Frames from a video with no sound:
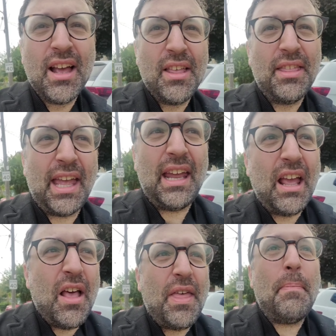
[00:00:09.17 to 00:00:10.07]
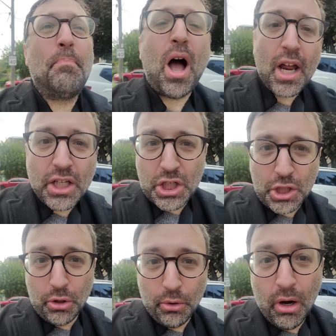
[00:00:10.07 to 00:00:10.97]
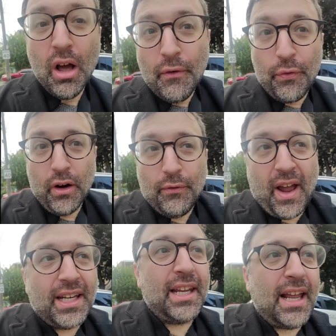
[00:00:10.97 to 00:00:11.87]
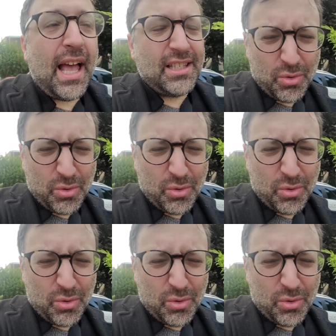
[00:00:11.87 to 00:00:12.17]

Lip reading: They punish you for inviting guests.